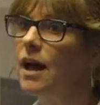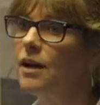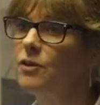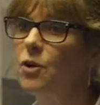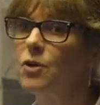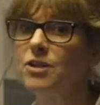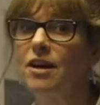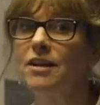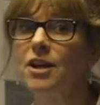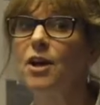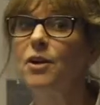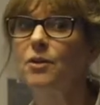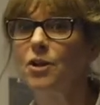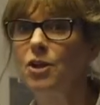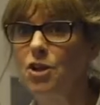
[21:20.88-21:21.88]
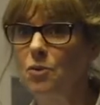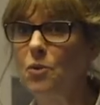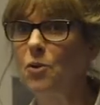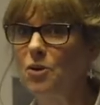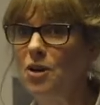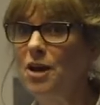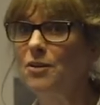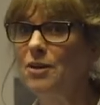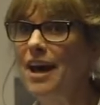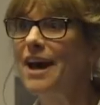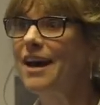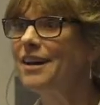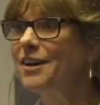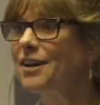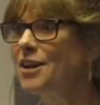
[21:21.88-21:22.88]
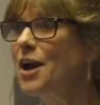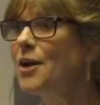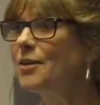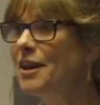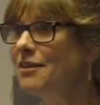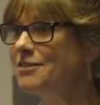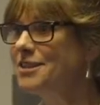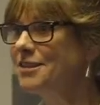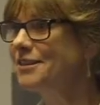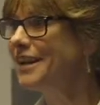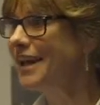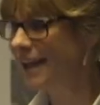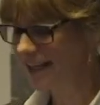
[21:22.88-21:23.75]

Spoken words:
And of course, I know you all know that, and I know there isn't